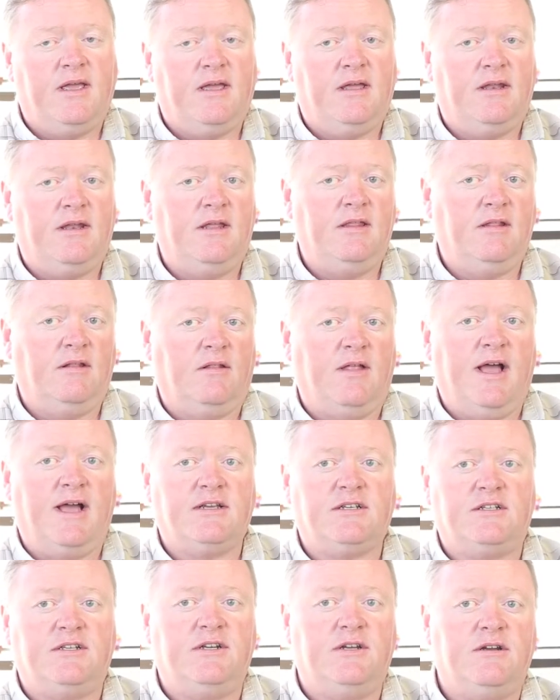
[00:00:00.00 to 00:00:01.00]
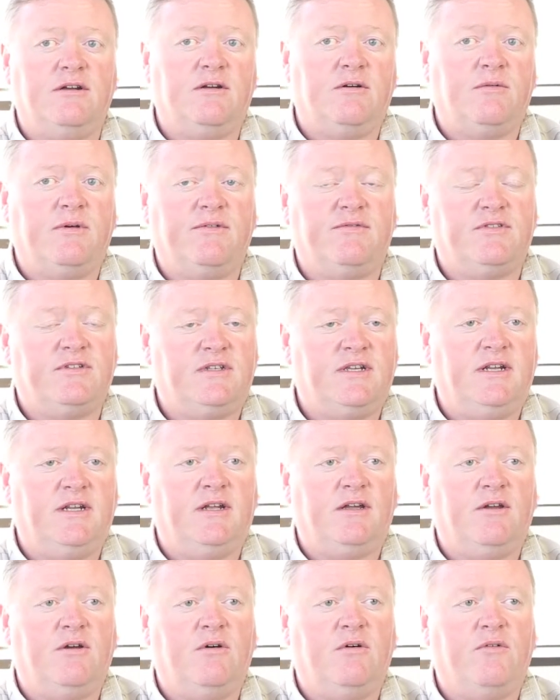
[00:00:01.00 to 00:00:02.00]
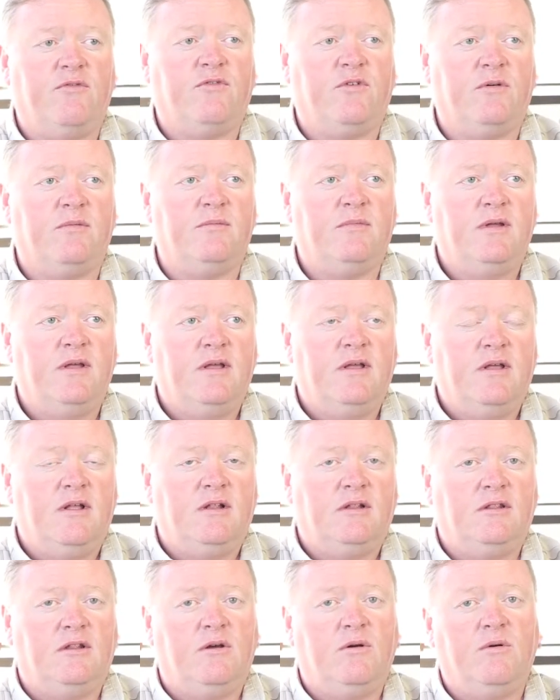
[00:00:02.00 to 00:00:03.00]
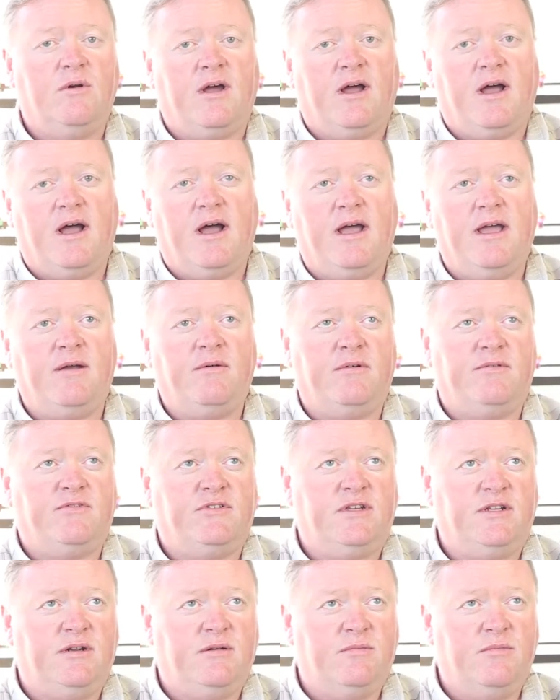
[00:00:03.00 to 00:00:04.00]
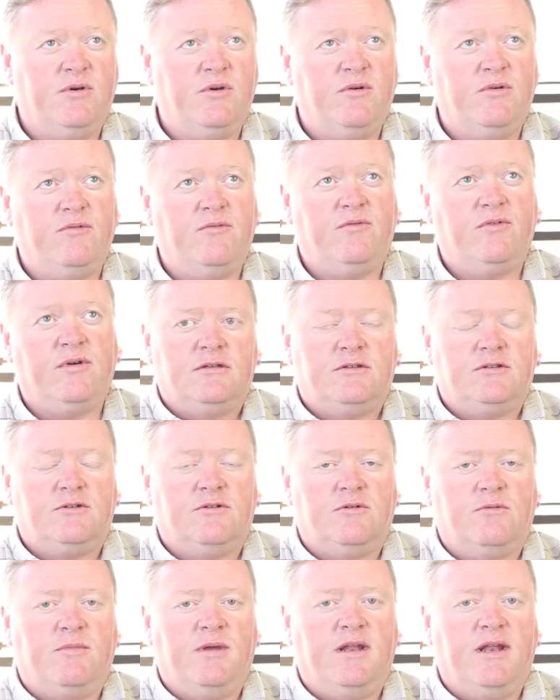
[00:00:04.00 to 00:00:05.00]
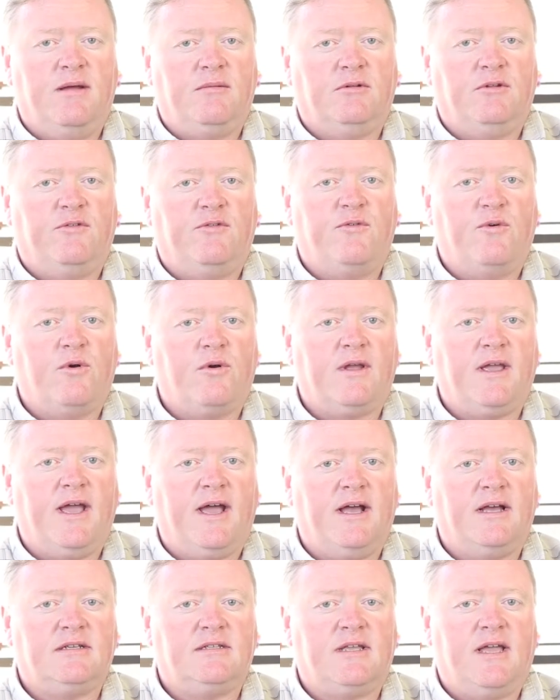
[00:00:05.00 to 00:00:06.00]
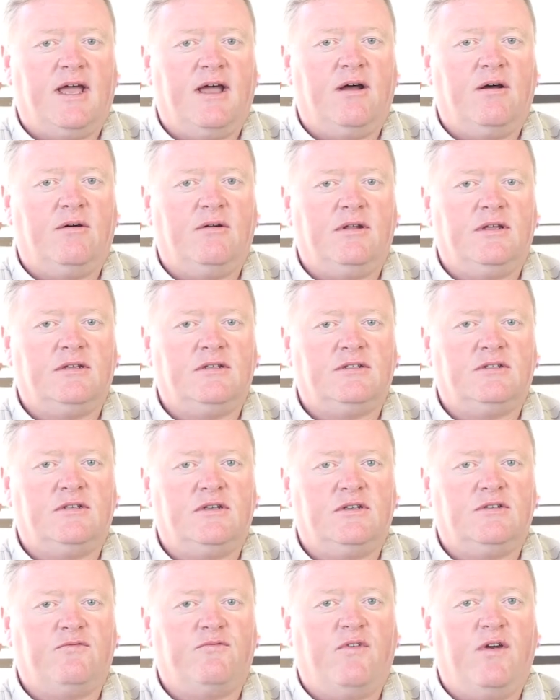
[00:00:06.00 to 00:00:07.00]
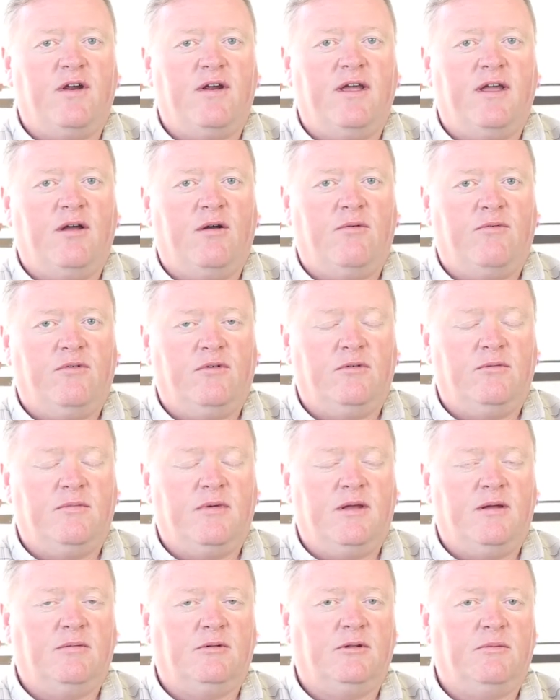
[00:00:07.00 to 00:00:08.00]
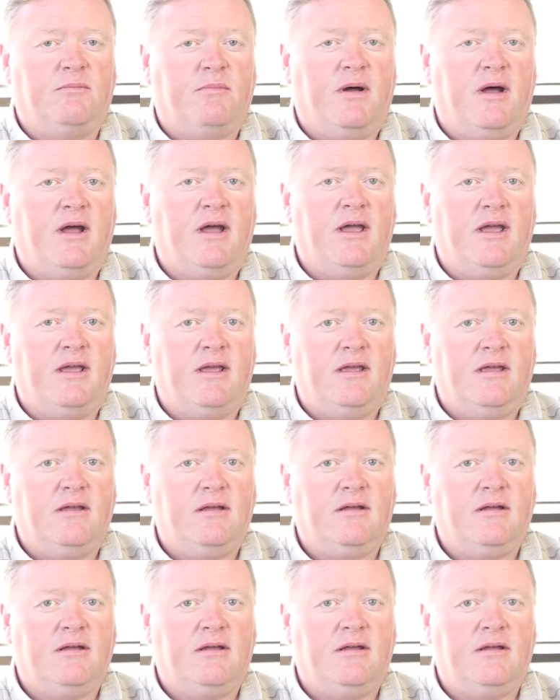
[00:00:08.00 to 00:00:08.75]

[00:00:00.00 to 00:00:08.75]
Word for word: And in the last year, we've seen it go from low to high, we've seen it move. So being able to forecast out is, is very helpful and be able to buy